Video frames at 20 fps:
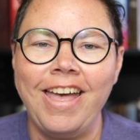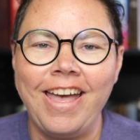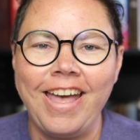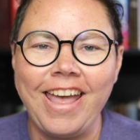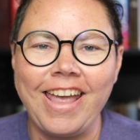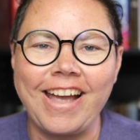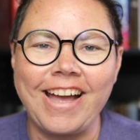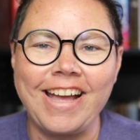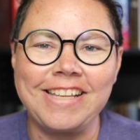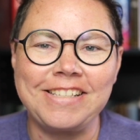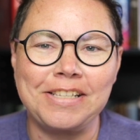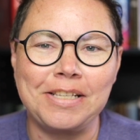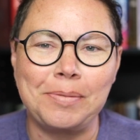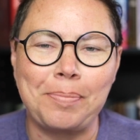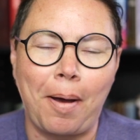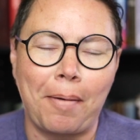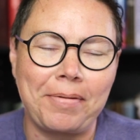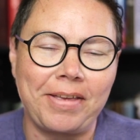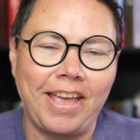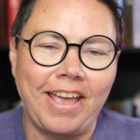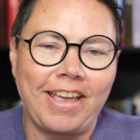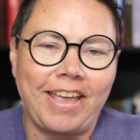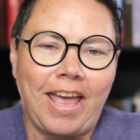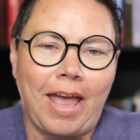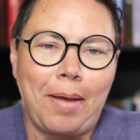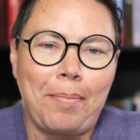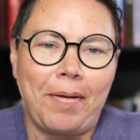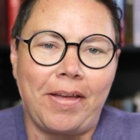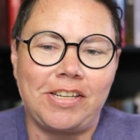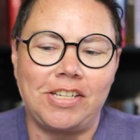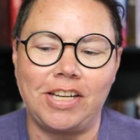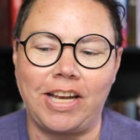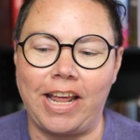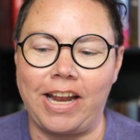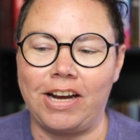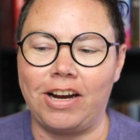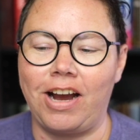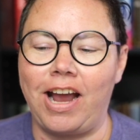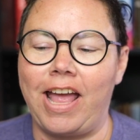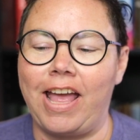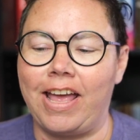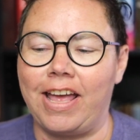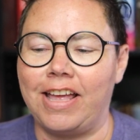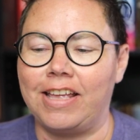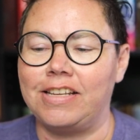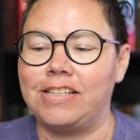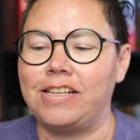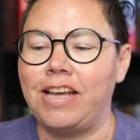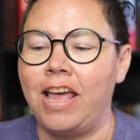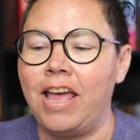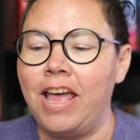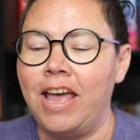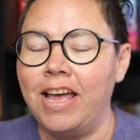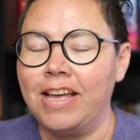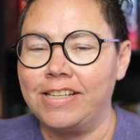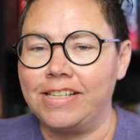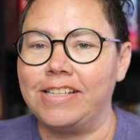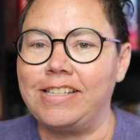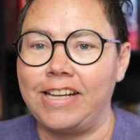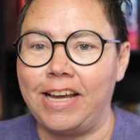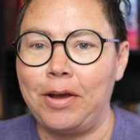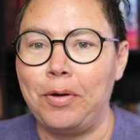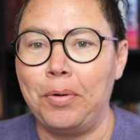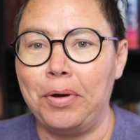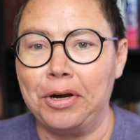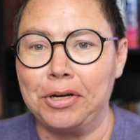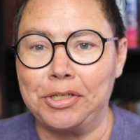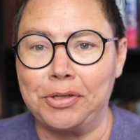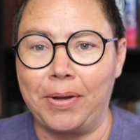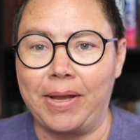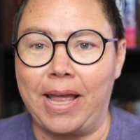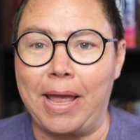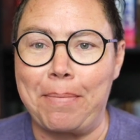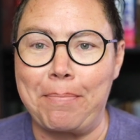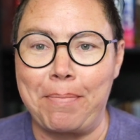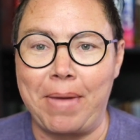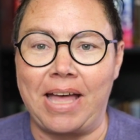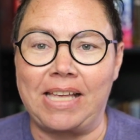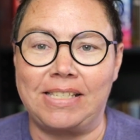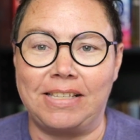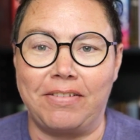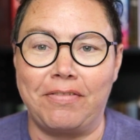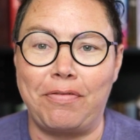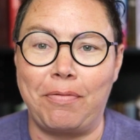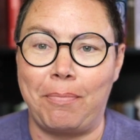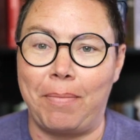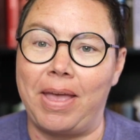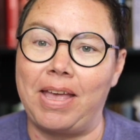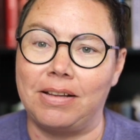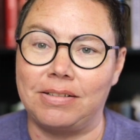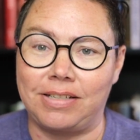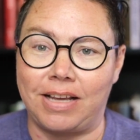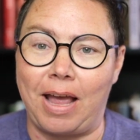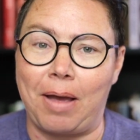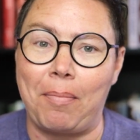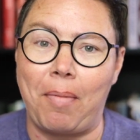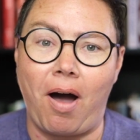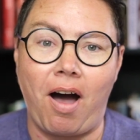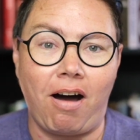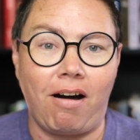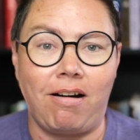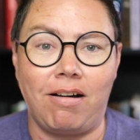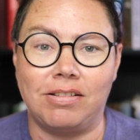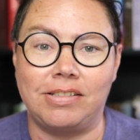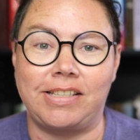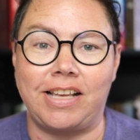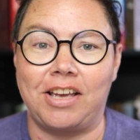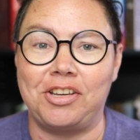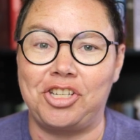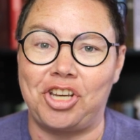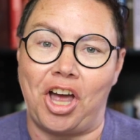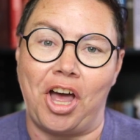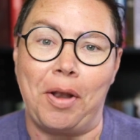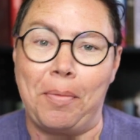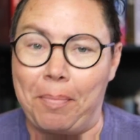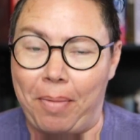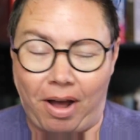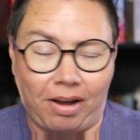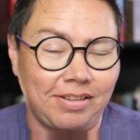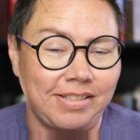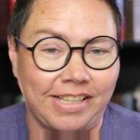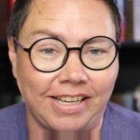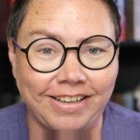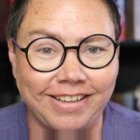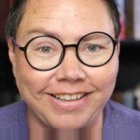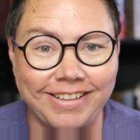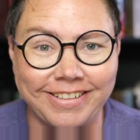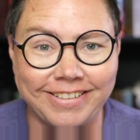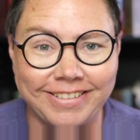Hey guys, it's Bobi, aka Paginator, and today we are doing a massive mail time haul slash unboxing.